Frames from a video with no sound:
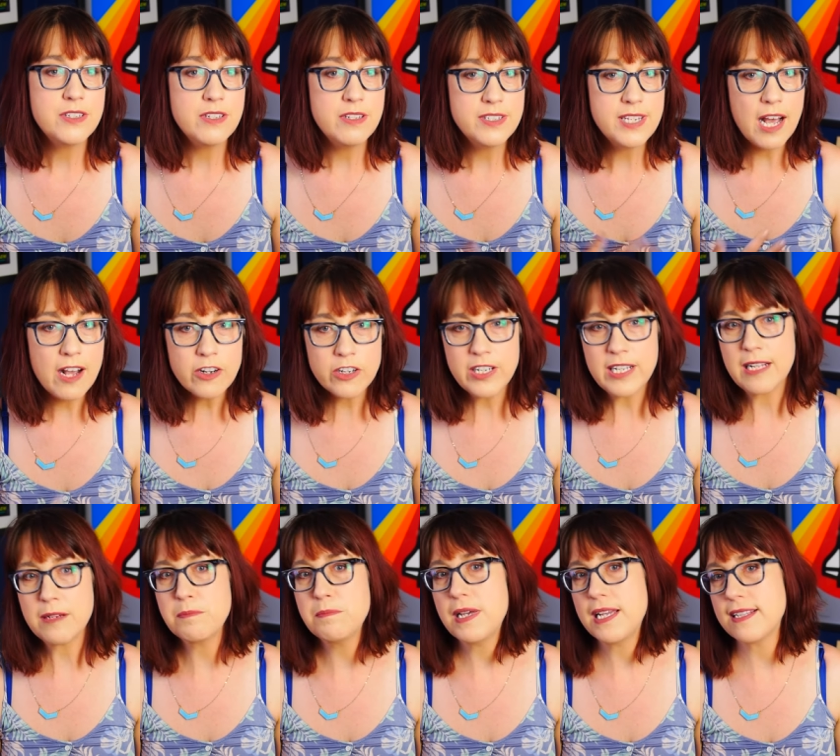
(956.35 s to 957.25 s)
Docherty
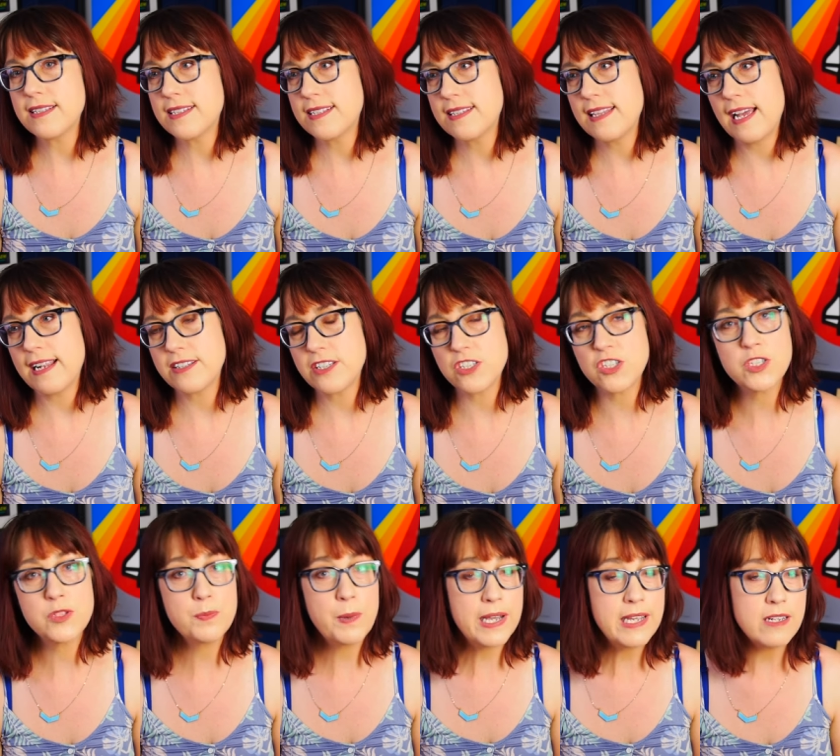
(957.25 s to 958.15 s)
admits that
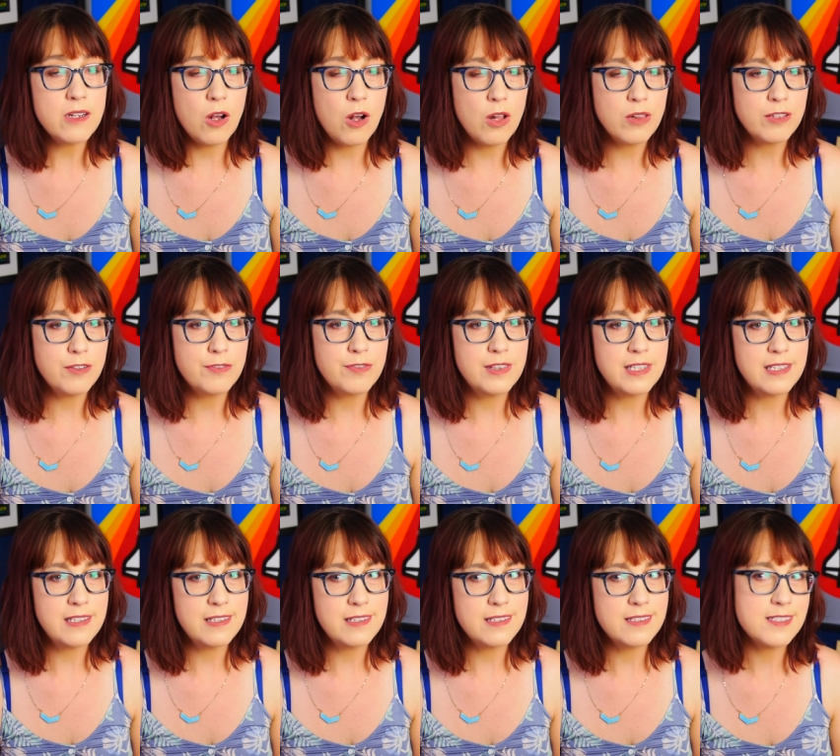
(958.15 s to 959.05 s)
despite all of
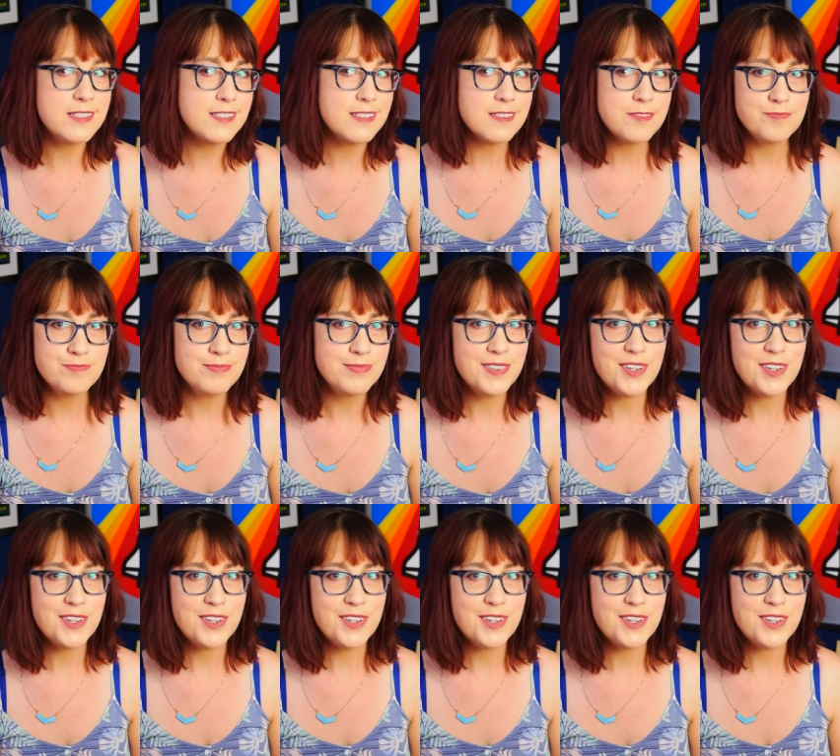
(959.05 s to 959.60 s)
these